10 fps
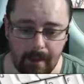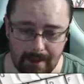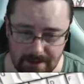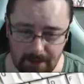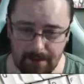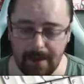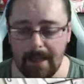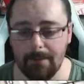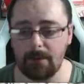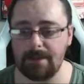It's going to be a
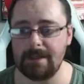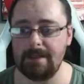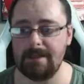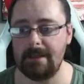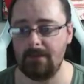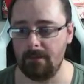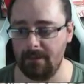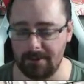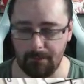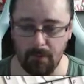keyboard 67, which I've